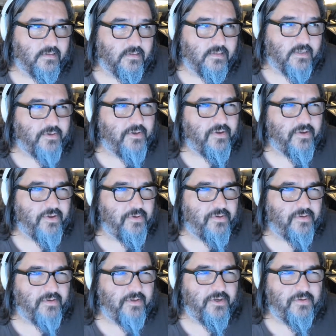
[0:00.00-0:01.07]
so
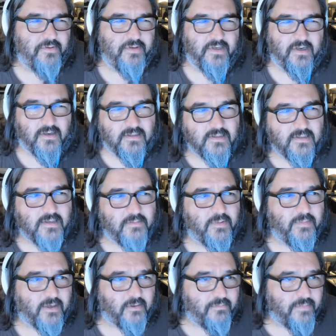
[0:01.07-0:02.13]
you talk to them
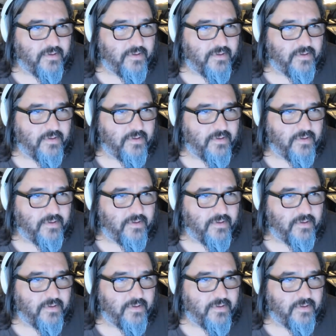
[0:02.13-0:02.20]
about